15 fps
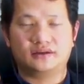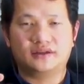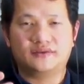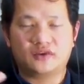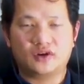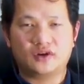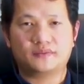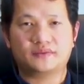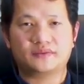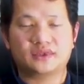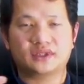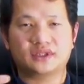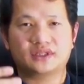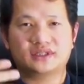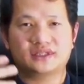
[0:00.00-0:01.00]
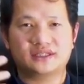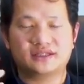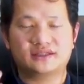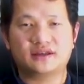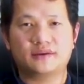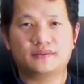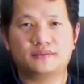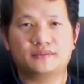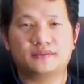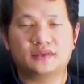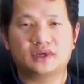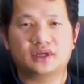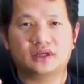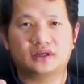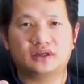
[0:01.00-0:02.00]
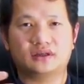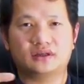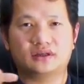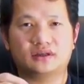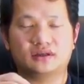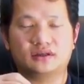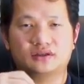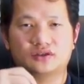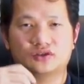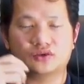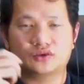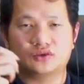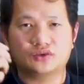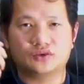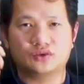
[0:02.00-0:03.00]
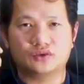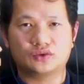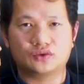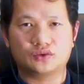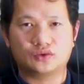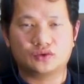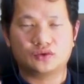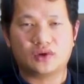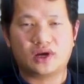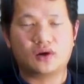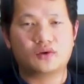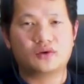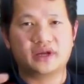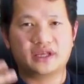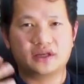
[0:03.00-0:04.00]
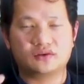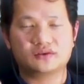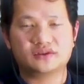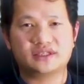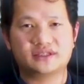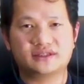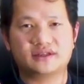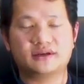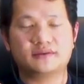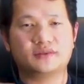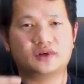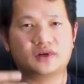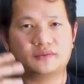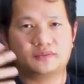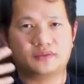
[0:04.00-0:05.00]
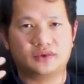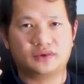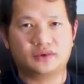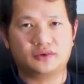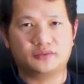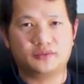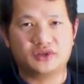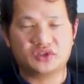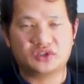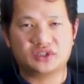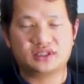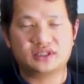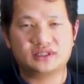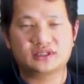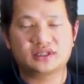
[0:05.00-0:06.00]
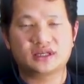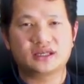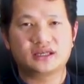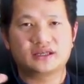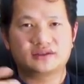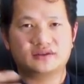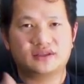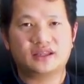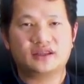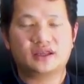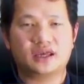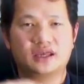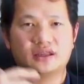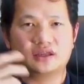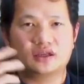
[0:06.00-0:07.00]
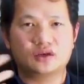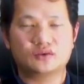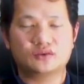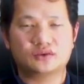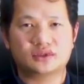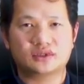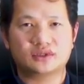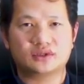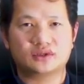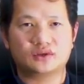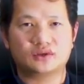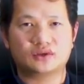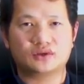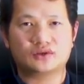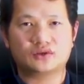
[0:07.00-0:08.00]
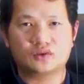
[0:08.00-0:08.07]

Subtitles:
develop the system to our ecosystem of merchants, so that they can use the